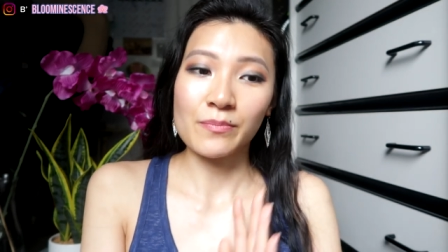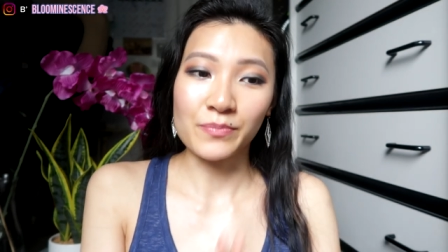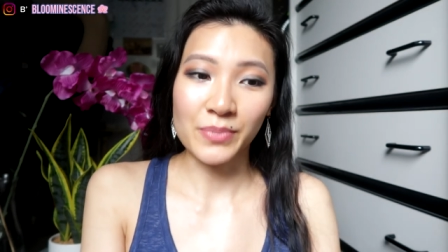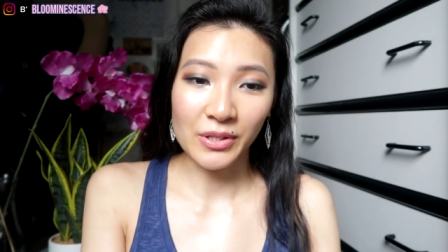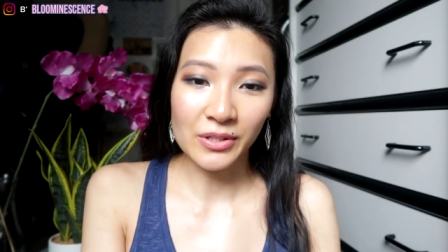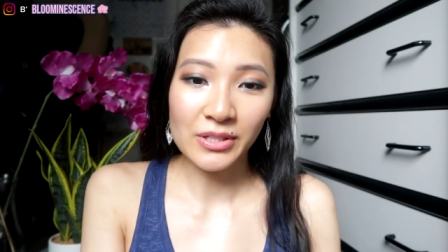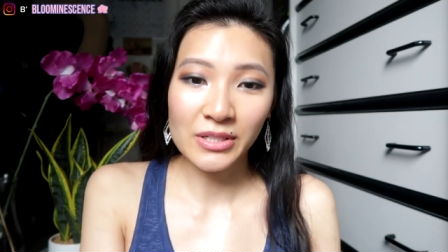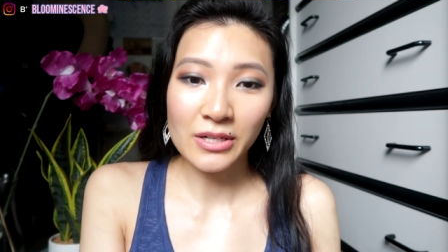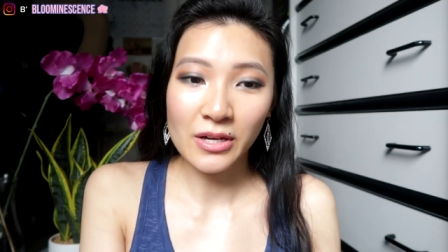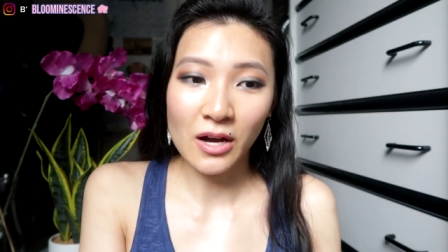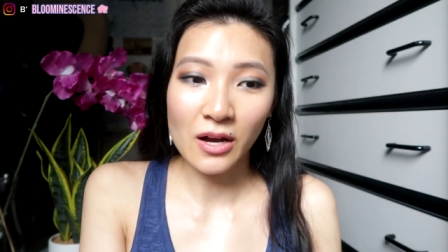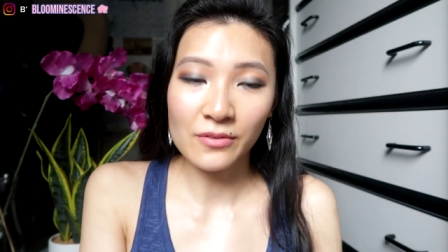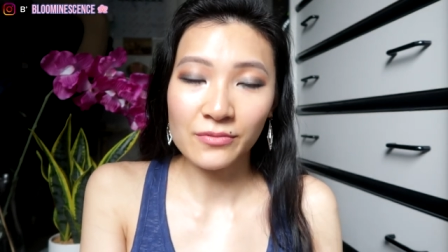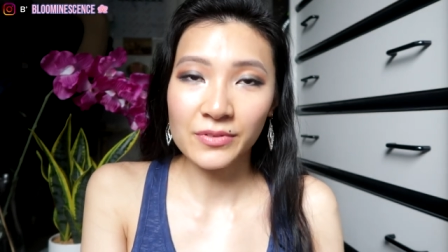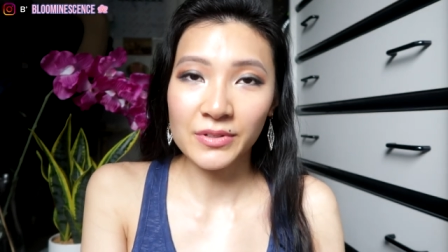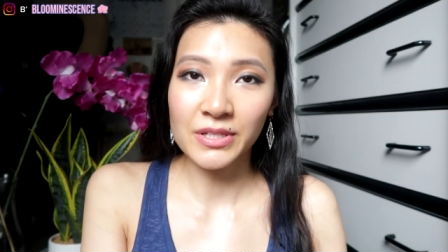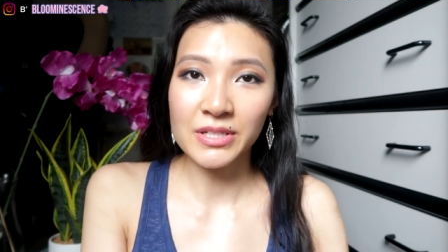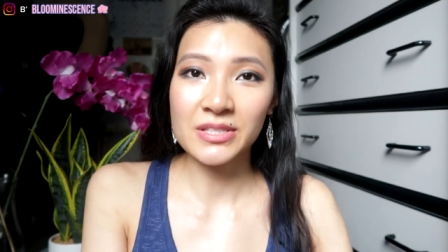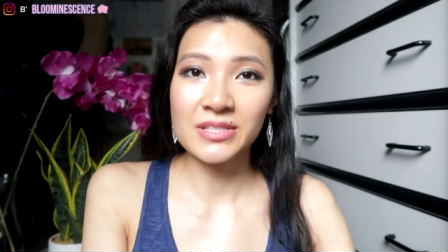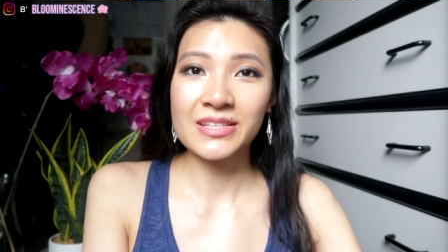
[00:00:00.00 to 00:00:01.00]
building
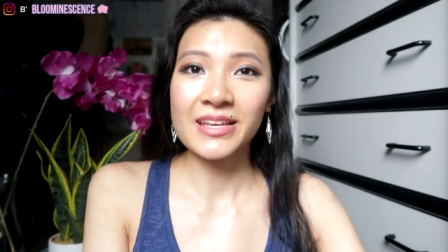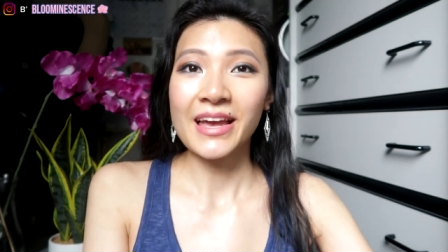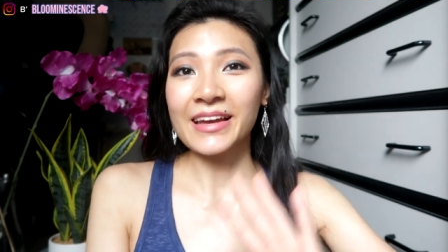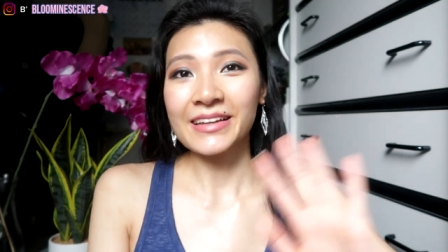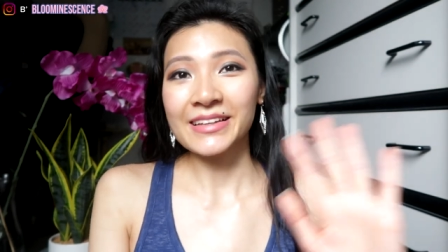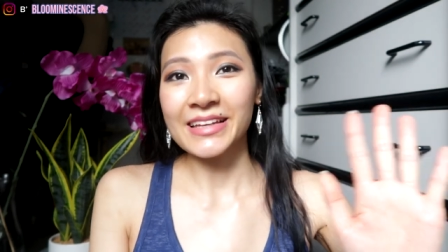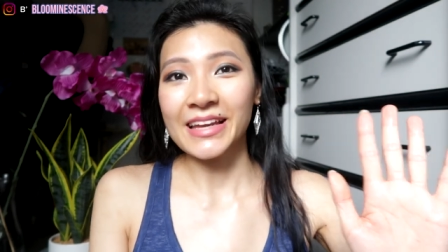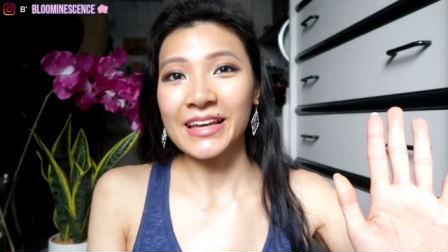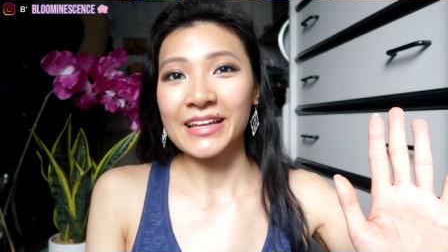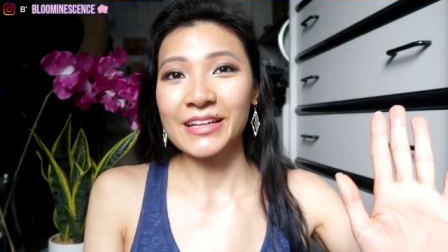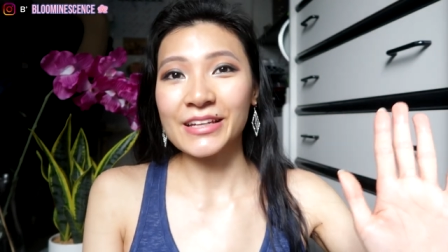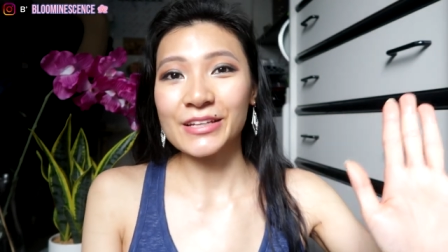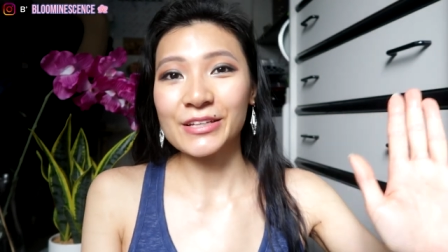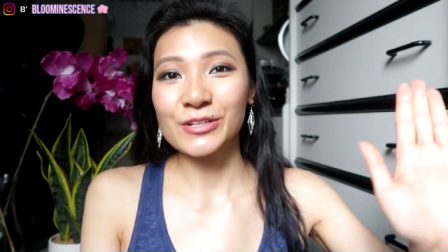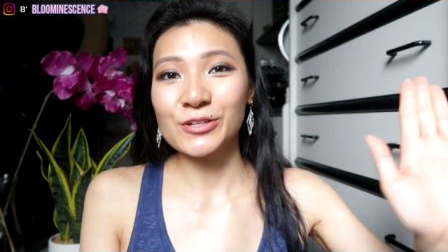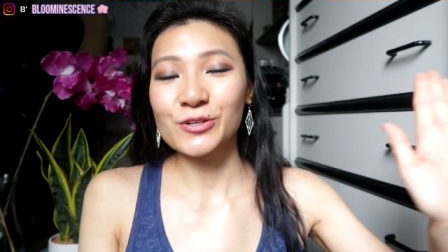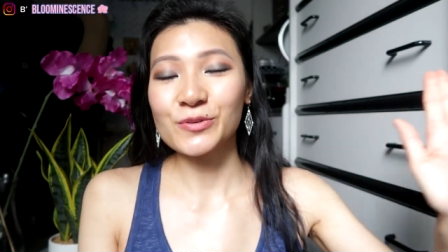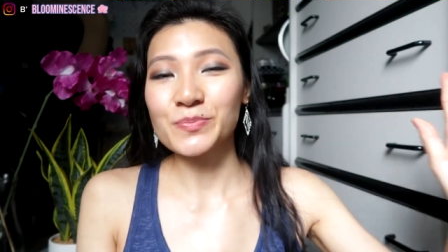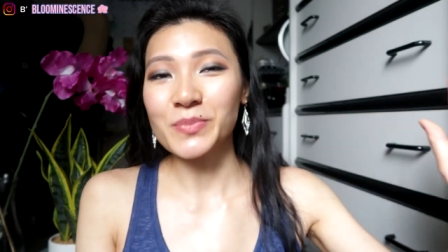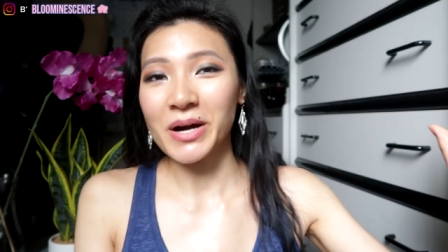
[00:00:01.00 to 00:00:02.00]
confidence and
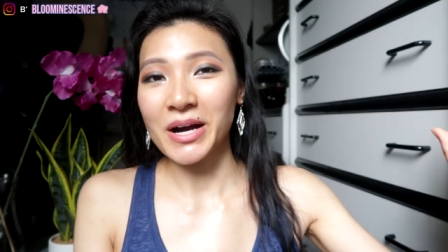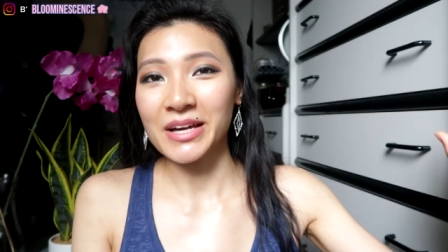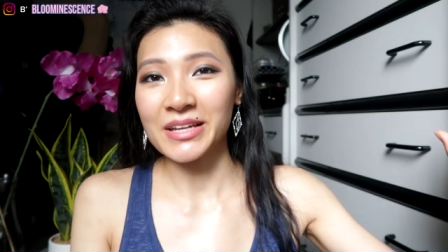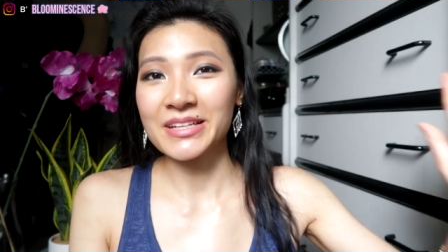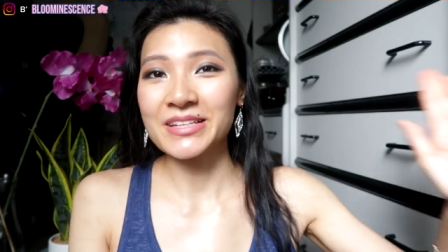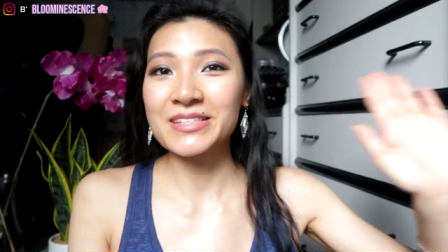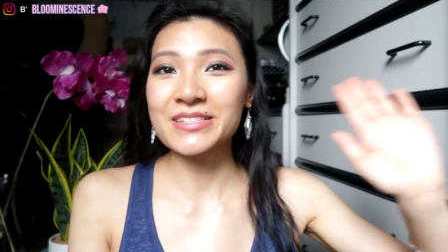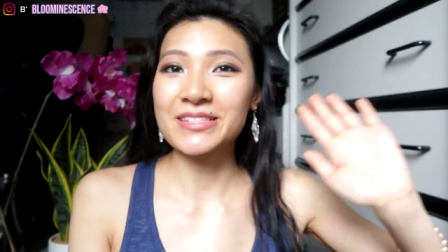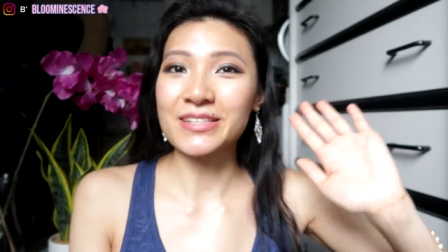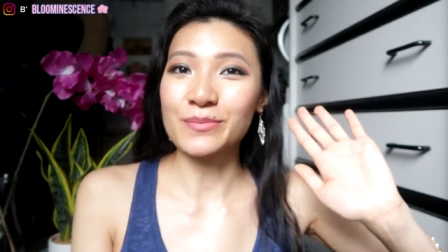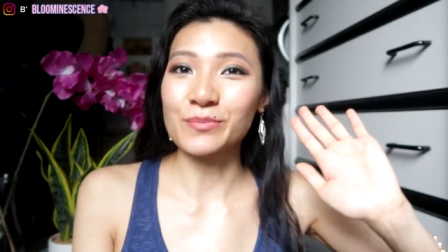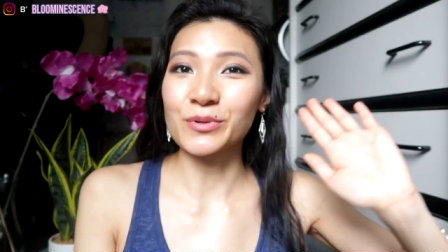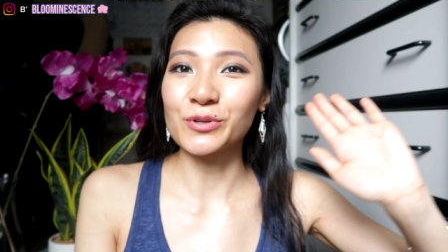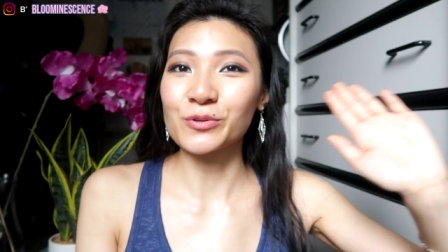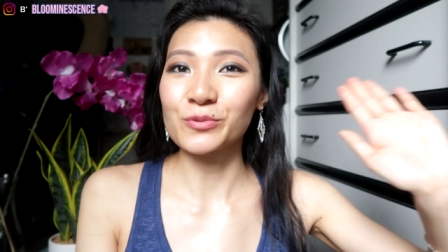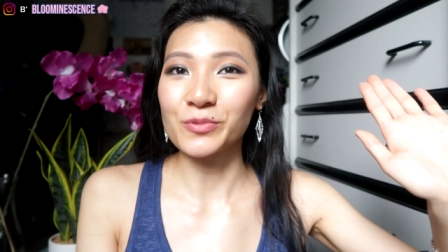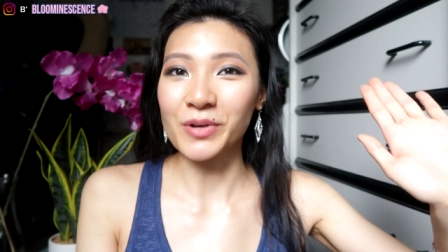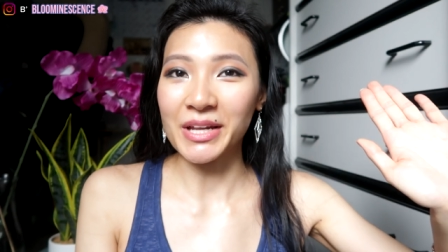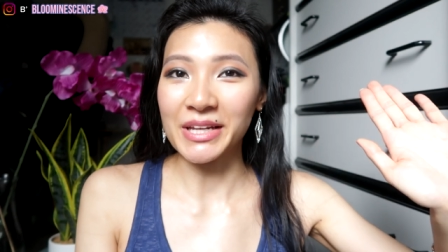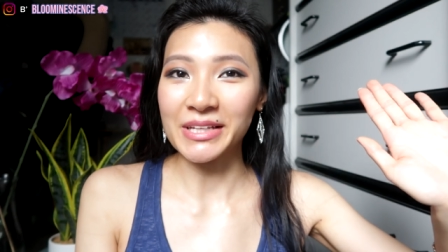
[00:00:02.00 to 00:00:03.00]
getting your body
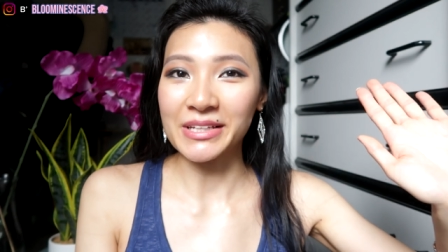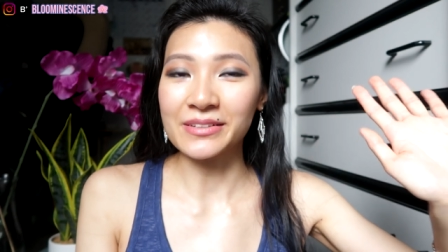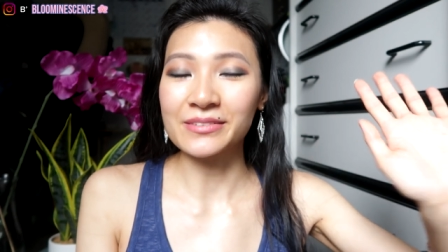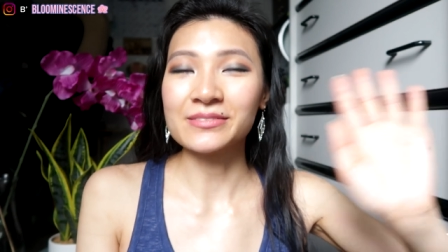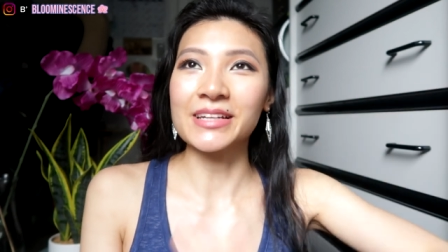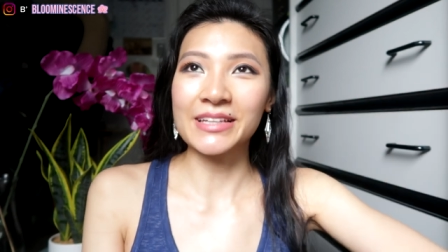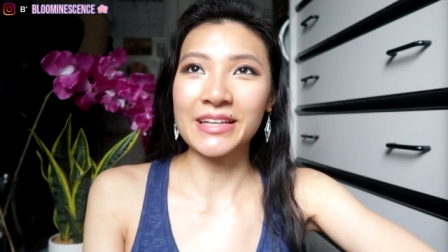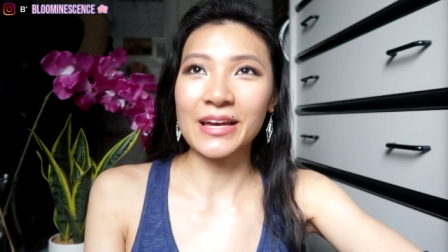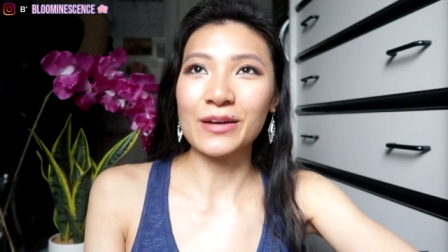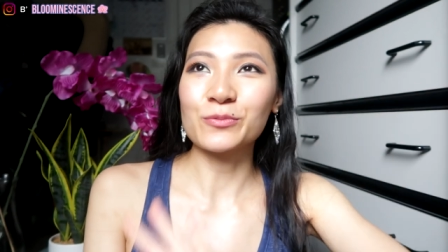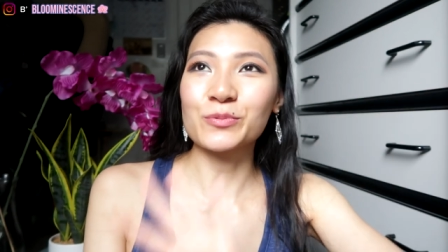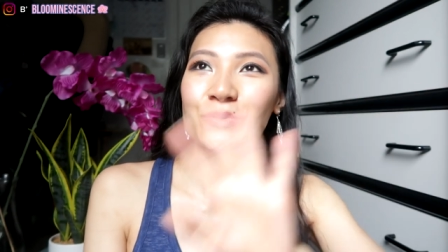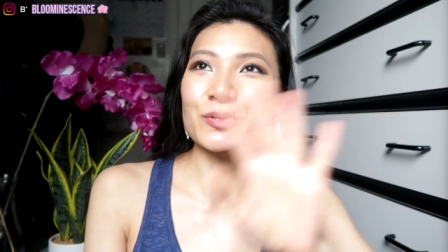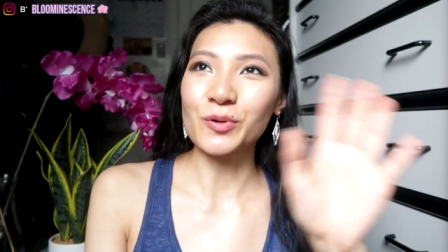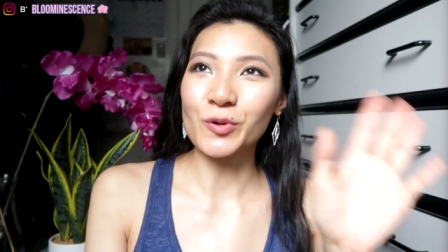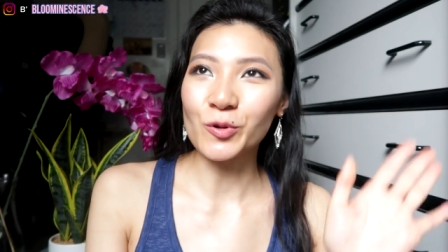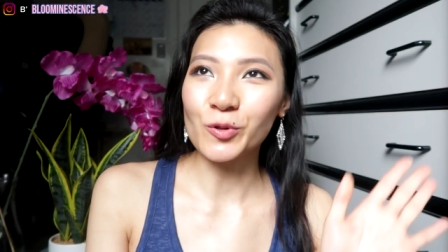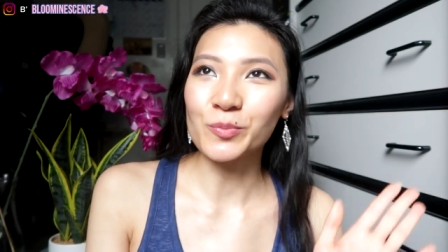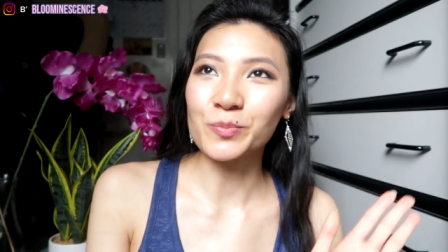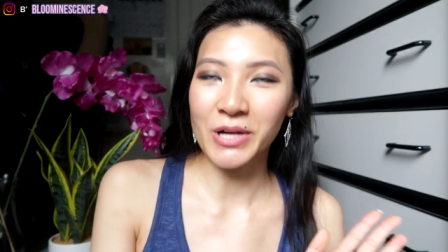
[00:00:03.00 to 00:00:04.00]
summer ready again with
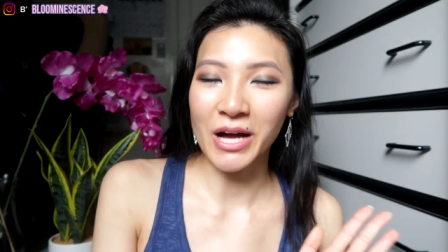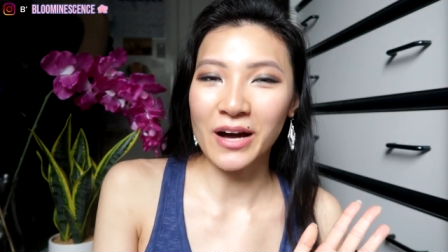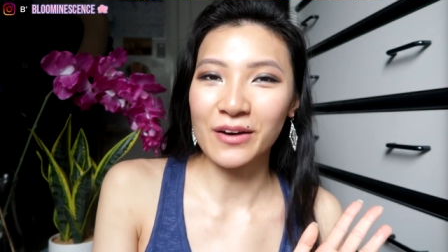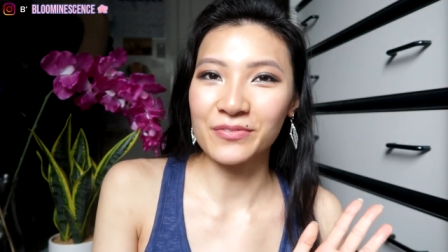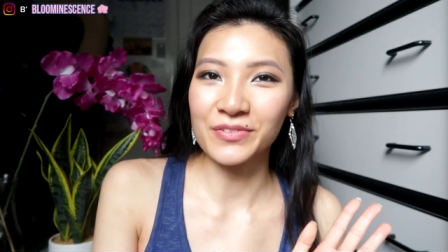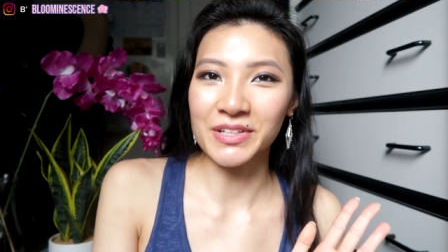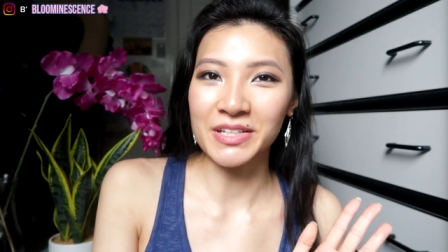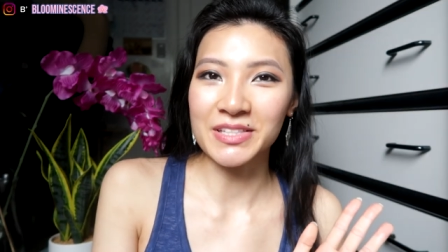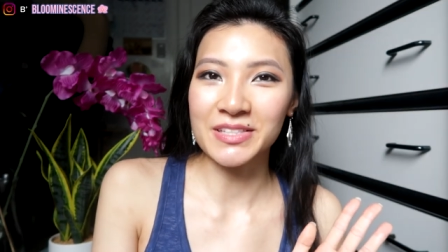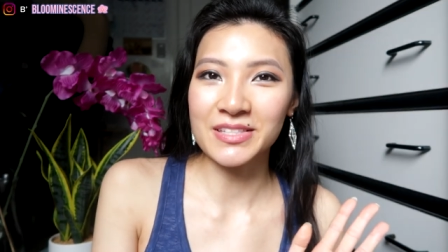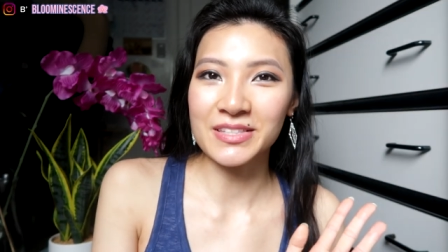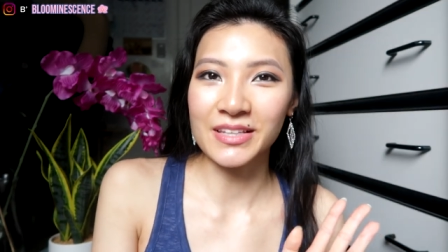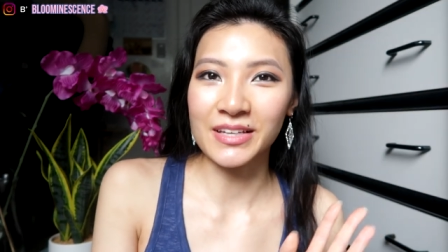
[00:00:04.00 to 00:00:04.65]
the whole confidence